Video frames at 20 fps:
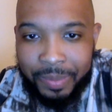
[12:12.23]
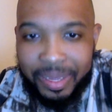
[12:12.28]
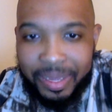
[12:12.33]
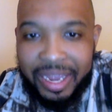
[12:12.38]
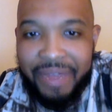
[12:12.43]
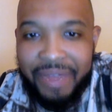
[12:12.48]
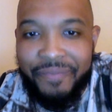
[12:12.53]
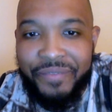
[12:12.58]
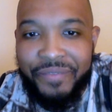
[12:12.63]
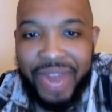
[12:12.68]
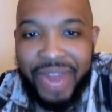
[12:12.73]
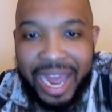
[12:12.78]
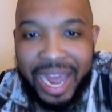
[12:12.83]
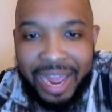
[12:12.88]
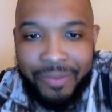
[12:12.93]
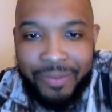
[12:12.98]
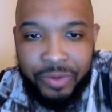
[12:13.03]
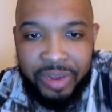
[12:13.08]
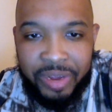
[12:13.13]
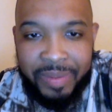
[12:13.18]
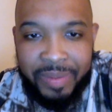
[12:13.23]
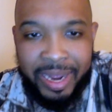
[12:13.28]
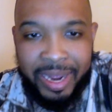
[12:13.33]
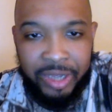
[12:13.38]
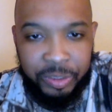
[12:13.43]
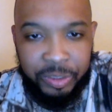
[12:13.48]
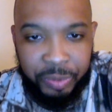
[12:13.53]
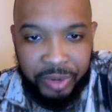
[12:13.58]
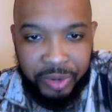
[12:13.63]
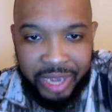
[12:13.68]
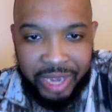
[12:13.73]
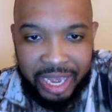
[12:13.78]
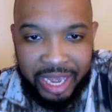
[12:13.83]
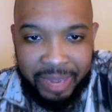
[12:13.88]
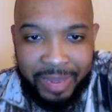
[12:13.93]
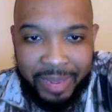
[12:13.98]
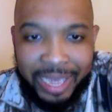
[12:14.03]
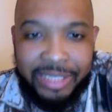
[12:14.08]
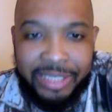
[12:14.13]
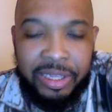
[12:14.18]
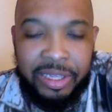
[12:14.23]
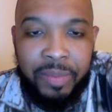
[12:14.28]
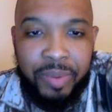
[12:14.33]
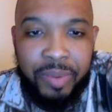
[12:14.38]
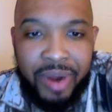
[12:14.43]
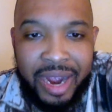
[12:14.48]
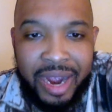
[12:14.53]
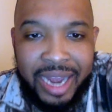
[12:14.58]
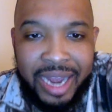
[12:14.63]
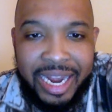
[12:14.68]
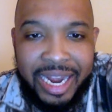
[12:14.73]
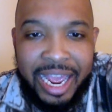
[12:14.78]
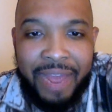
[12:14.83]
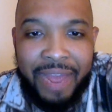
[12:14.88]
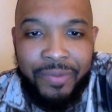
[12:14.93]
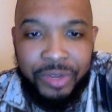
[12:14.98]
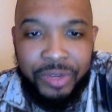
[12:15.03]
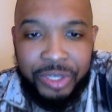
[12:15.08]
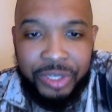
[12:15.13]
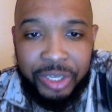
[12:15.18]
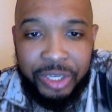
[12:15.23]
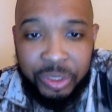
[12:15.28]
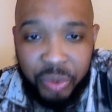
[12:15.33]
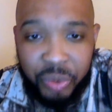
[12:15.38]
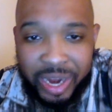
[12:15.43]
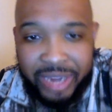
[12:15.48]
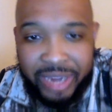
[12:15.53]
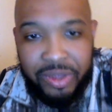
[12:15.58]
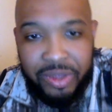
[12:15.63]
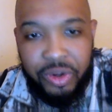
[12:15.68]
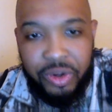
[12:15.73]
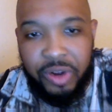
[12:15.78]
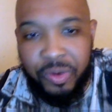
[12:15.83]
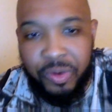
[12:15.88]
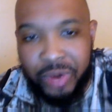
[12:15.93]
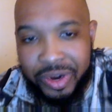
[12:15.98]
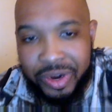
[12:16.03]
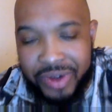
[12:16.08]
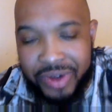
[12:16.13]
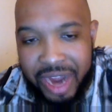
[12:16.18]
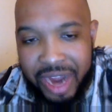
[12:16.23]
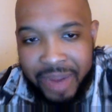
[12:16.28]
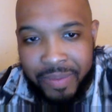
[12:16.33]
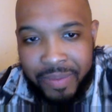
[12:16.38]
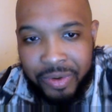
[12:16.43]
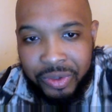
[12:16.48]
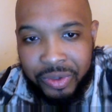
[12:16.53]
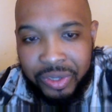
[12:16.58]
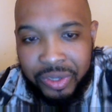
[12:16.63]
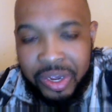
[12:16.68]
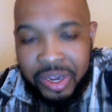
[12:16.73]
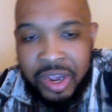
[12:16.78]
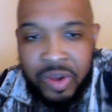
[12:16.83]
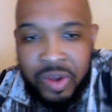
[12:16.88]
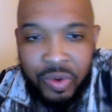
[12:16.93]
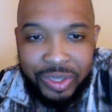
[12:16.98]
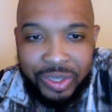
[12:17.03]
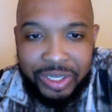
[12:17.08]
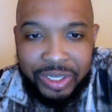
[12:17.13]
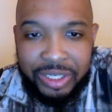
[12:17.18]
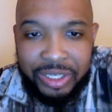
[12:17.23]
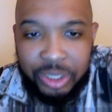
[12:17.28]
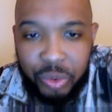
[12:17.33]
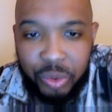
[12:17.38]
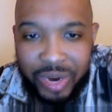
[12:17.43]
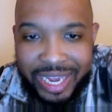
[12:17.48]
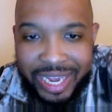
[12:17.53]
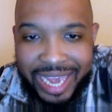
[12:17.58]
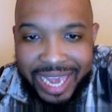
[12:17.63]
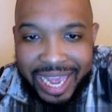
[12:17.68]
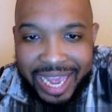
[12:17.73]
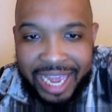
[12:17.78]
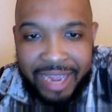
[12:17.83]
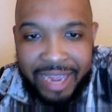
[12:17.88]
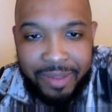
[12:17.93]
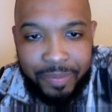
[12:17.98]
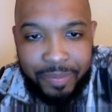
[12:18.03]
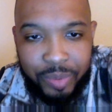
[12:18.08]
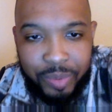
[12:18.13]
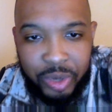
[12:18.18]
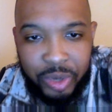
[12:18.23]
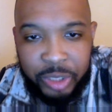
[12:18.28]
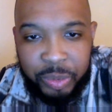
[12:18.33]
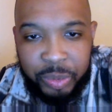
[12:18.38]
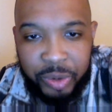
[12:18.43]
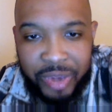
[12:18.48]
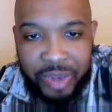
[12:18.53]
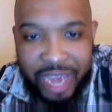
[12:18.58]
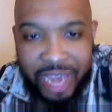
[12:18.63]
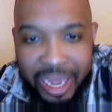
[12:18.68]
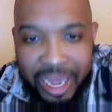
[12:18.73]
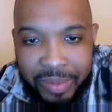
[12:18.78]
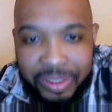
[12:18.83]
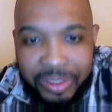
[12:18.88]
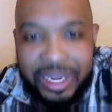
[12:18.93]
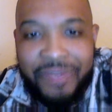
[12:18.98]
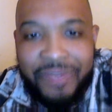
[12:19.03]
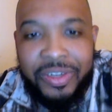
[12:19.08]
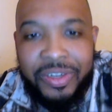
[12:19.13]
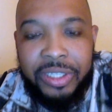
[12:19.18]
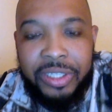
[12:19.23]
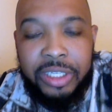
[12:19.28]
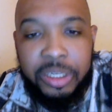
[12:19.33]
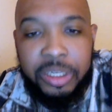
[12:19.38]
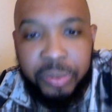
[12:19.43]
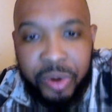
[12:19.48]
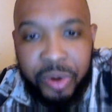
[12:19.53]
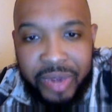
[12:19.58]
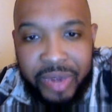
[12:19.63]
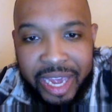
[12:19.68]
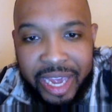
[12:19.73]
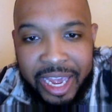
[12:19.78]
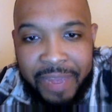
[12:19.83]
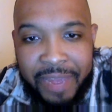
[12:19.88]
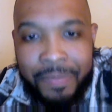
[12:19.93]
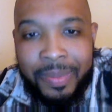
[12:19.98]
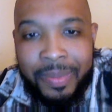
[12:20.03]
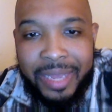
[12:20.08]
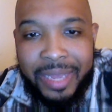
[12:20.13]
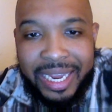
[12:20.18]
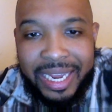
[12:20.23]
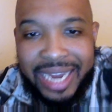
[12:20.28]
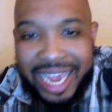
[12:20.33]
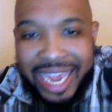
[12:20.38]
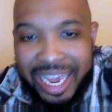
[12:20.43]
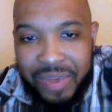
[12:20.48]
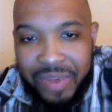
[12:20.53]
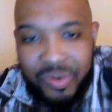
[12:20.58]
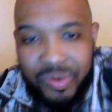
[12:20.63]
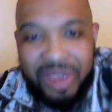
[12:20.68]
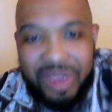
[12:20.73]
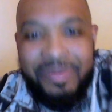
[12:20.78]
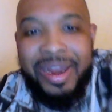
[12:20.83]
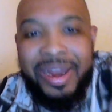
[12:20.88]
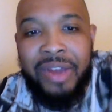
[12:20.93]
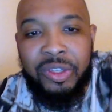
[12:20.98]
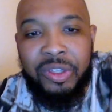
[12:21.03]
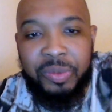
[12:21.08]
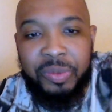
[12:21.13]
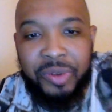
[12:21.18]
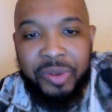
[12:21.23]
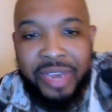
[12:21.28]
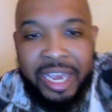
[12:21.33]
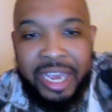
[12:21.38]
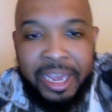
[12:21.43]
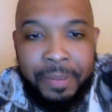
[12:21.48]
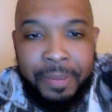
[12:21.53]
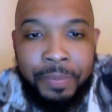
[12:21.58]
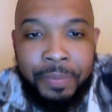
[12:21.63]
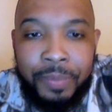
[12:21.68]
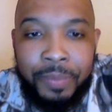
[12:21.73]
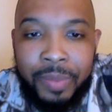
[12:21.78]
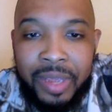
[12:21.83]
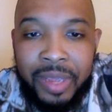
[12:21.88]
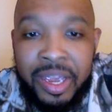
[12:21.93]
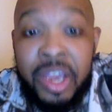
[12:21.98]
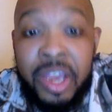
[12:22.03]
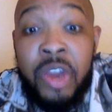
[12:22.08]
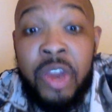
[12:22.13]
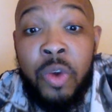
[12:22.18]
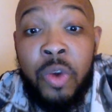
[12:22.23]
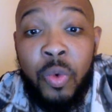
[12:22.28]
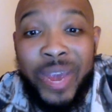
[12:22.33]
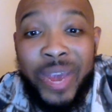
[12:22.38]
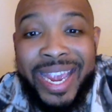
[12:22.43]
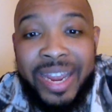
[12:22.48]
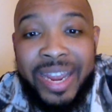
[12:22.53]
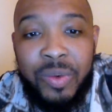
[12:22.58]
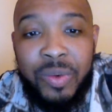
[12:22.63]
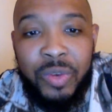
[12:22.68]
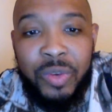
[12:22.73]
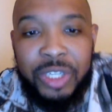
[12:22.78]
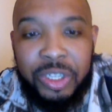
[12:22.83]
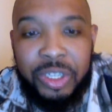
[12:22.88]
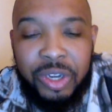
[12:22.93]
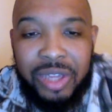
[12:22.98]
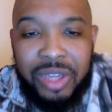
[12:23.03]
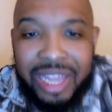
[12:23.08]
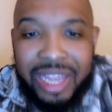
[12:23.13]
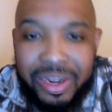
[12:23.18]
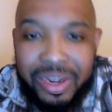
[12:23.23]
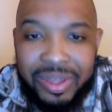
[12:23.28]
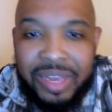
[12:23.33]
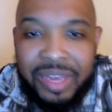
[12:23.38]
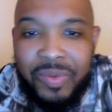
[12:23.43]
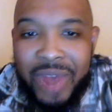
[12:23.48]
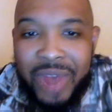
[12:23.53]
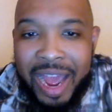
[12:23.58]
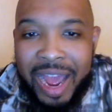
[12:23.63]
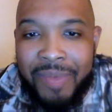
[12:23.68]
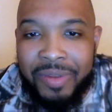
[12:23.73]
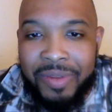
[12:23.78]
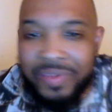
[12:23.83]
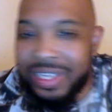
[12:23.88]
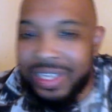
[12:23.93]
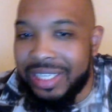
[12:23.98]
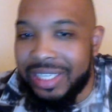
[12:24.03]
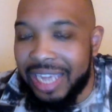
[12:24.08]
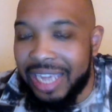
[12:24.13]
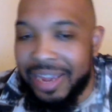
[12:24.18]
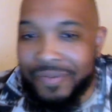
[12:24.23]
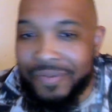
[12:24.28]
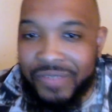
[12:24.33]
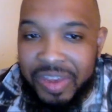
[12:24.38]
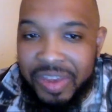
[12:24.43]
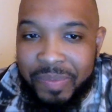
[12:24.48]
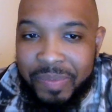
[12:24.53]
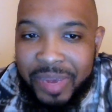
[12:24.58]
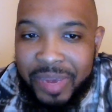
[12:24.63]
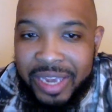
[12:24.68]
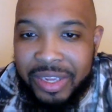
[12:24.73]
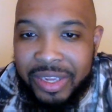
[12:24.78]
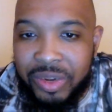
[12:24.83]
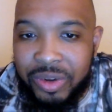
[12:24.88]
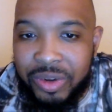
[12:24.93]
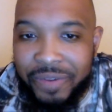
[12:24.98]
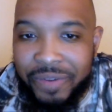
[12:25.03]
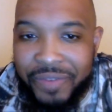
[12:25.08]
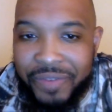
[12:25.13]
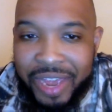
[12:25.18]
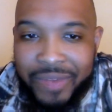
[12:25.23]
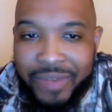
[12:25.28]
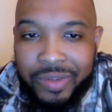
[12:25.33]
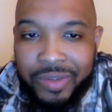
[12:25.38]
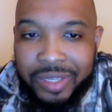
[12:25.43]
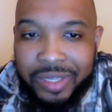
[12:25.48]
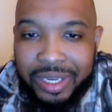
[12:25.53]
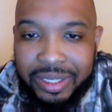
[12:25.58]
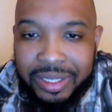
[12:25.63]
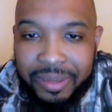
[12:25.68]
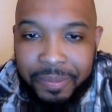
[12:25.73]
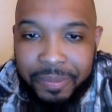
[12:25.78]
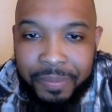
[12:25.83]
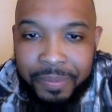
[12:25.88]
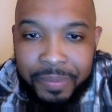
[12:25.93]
and 5 rebounds per game, as LeBron averaged his regular career numbers, which is 28 points per game, 7 assists per game, and 8 rebounds per game. Wade was clearly robbed of this MVP due to favoritism.